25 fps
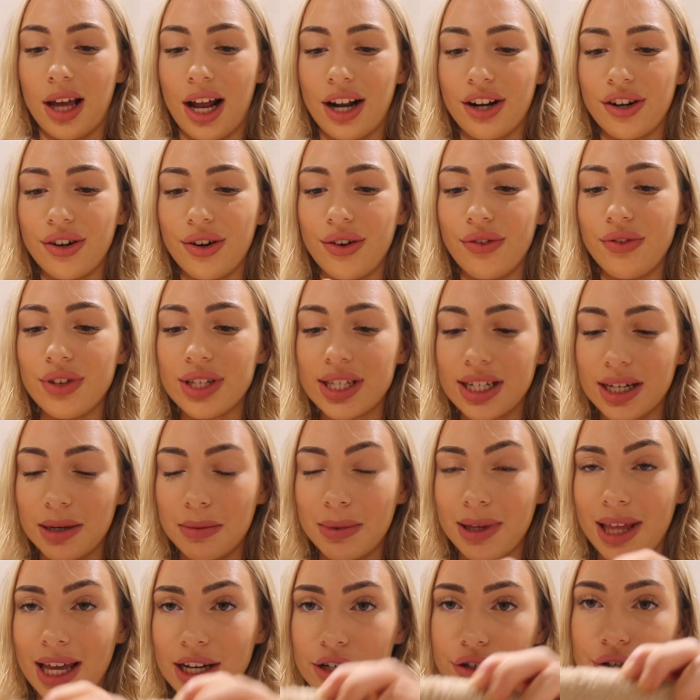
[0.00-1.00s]
I don't know if it's going to
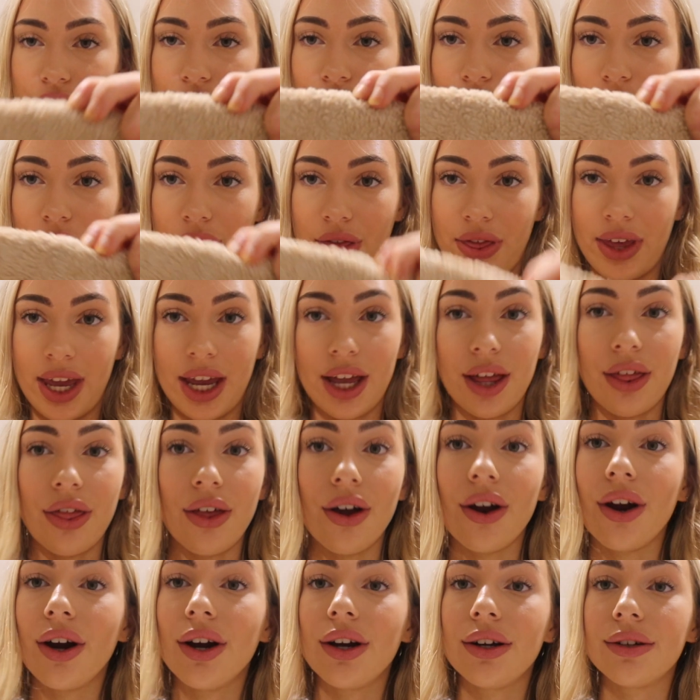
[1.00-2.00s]
be like too thick
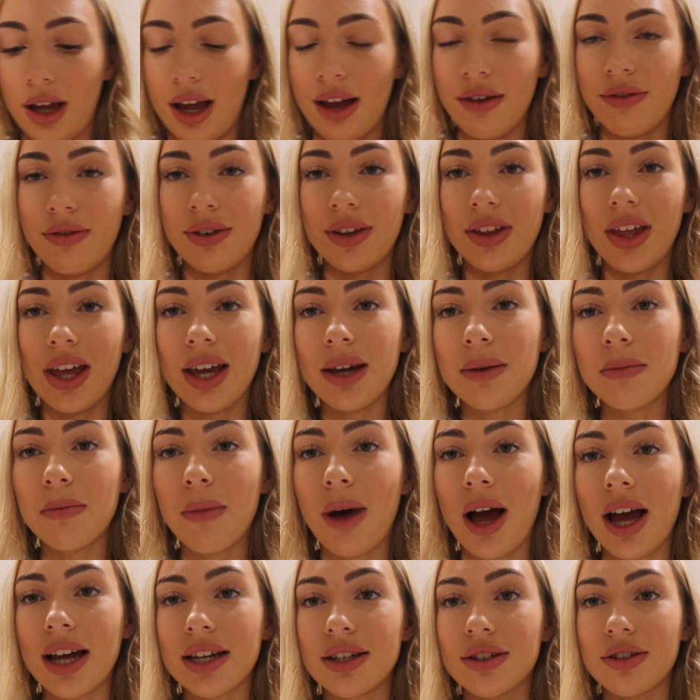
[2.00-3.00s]
though. I feel like
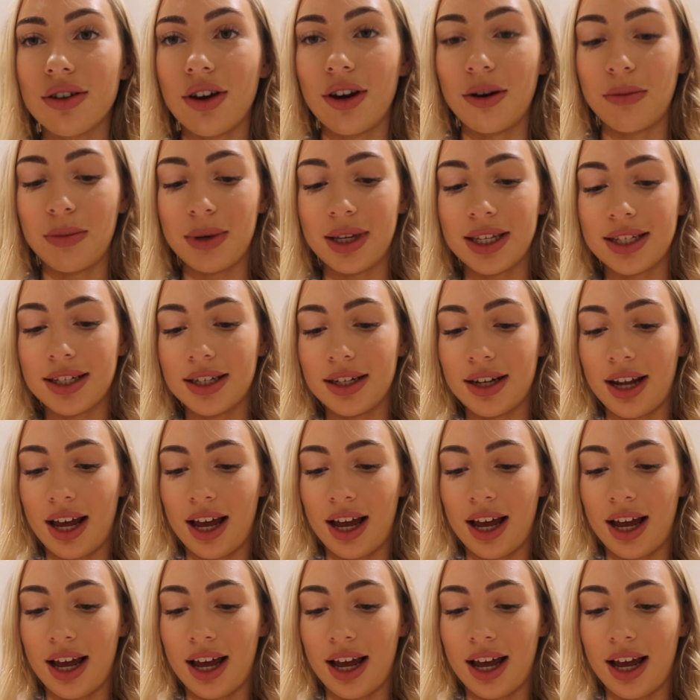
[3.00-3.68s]
my soap isn't